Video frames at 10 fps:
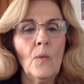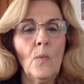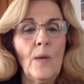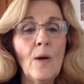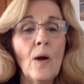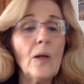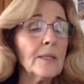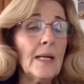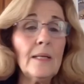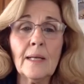we all
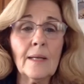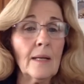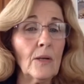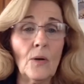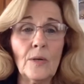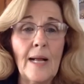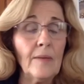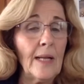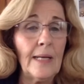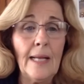tend to go down
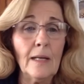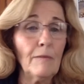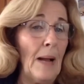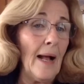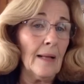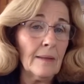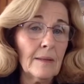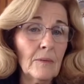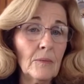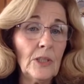that negative path
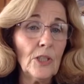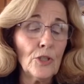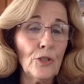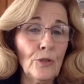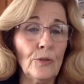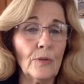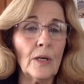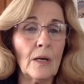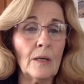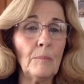we just do
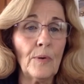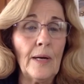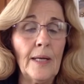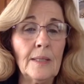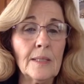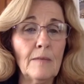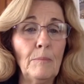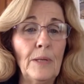our, our, brains have